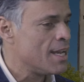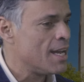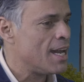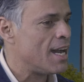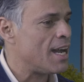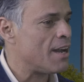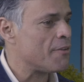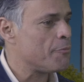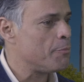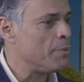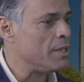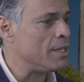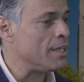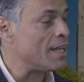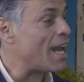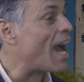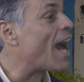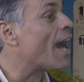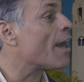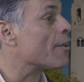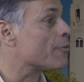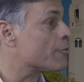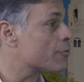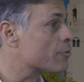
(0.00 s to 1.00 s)
have been
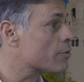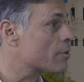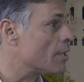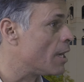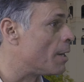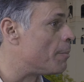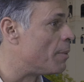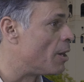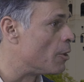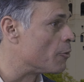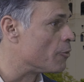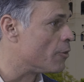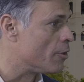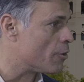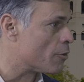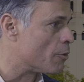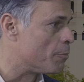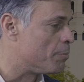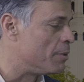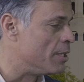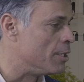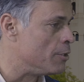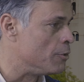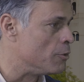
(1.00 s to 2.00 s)
asked about their
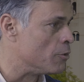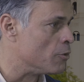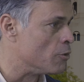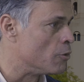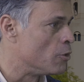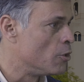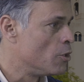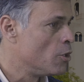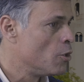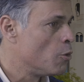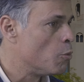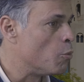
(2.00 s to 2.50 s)
opinion,